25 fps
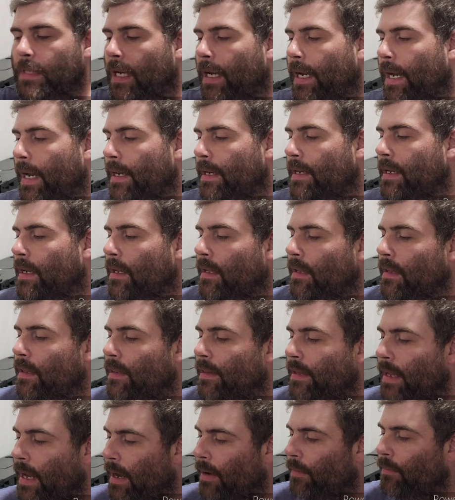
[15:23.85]
And
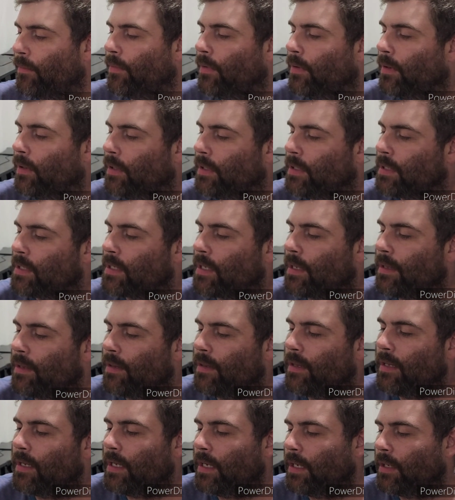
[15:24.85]
that was
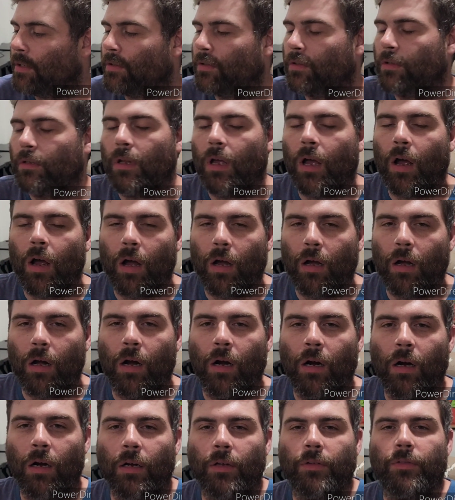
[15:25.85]
the
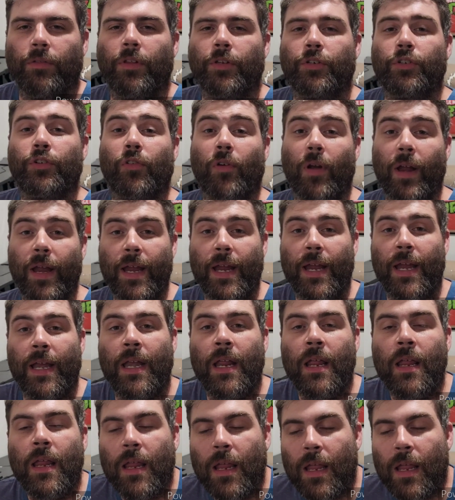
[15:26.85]
trade